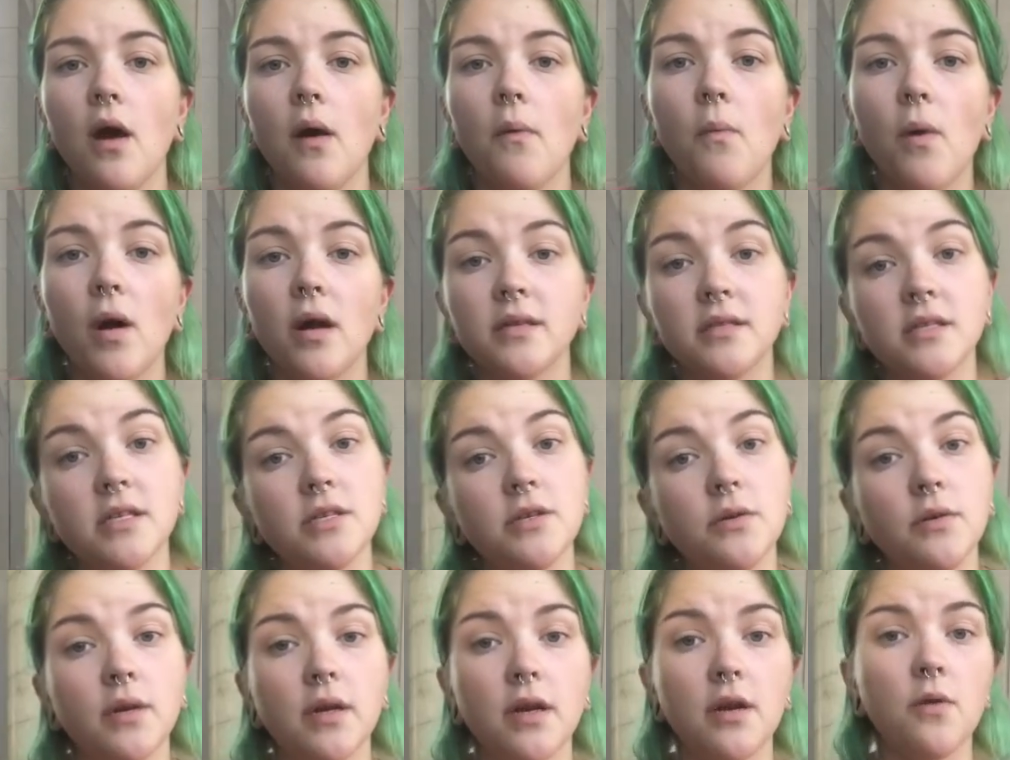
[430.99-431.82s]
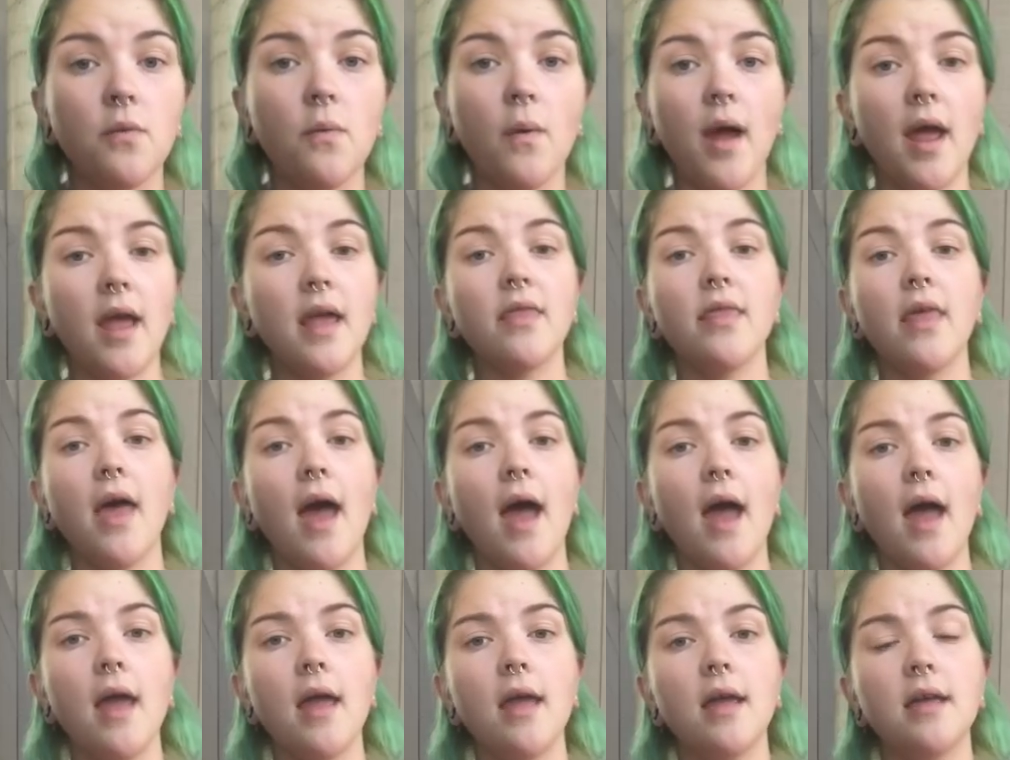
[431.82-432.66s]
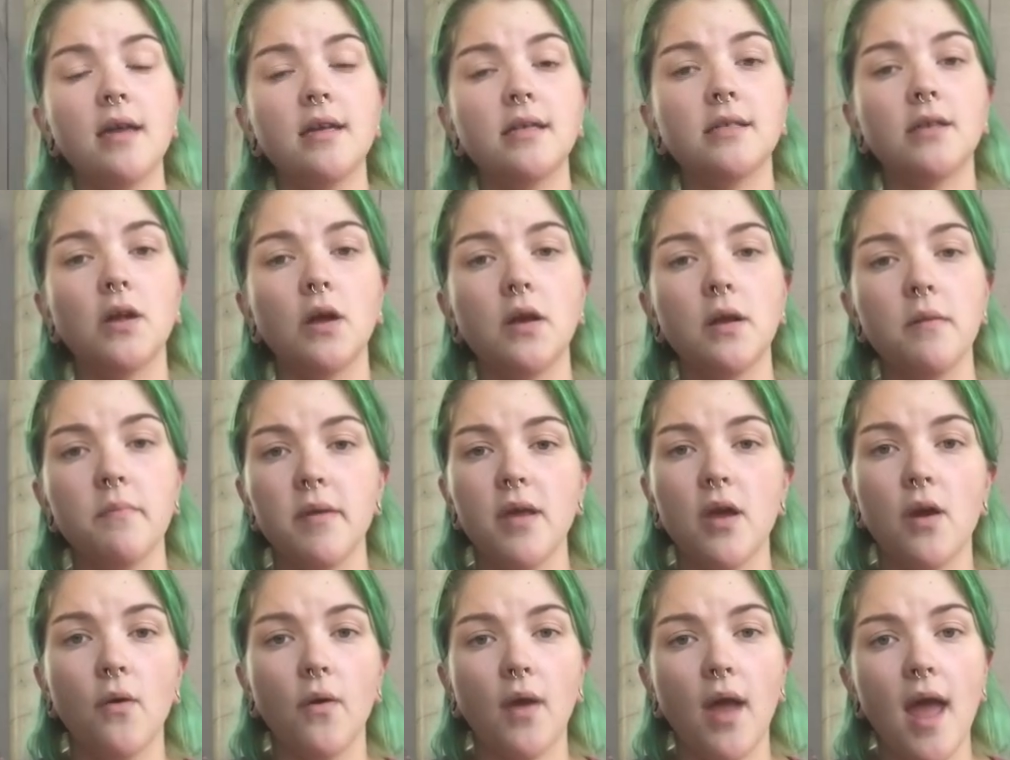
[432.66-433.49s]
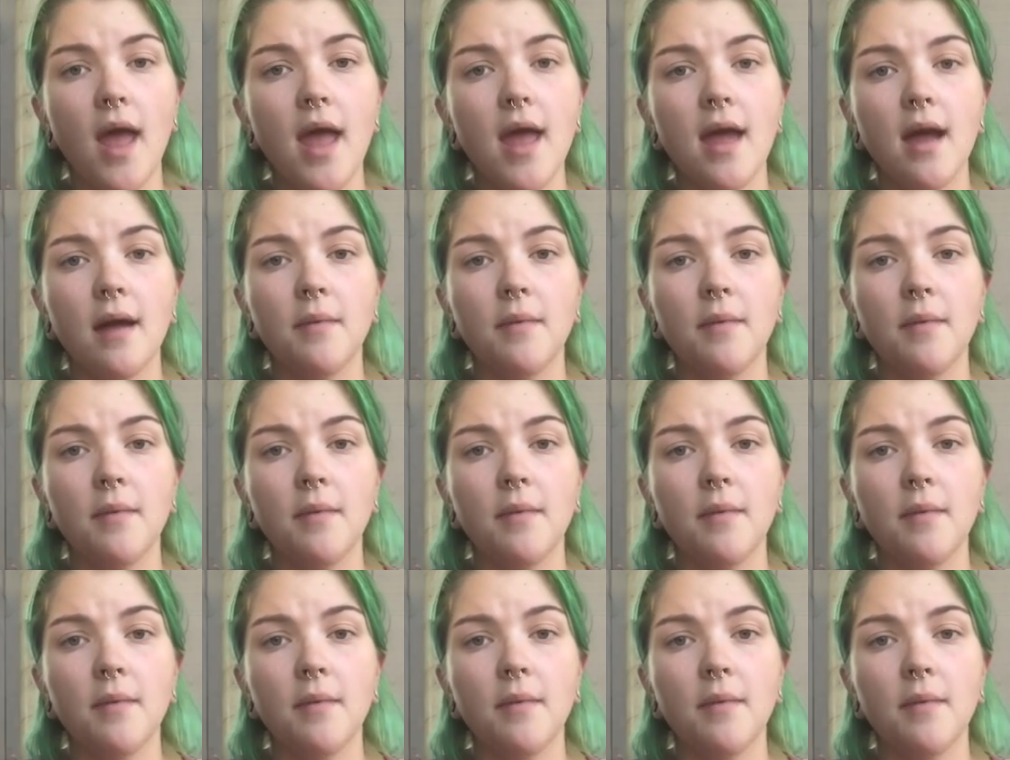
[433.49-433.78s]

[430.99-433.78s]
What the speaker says: want to do it in a way that is going to be okay.